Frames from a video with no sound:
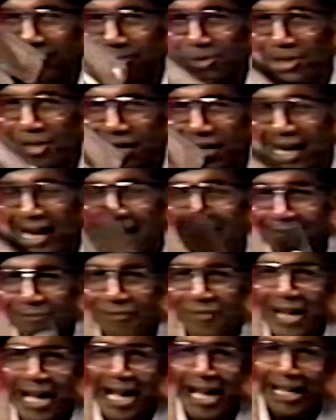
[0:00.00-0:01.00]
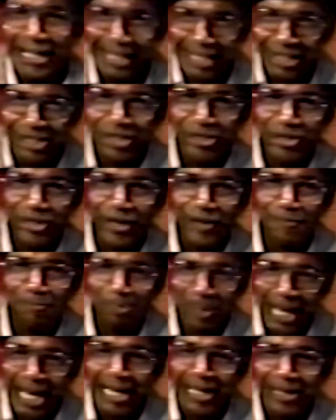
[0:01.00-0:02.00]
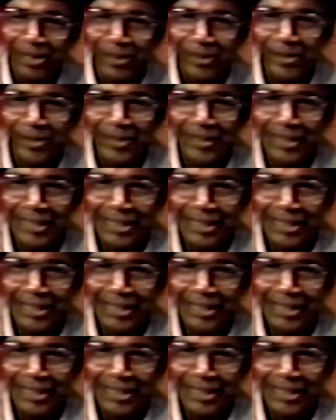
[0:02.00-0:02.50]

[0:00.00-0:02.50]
where I finally struck pay dirt.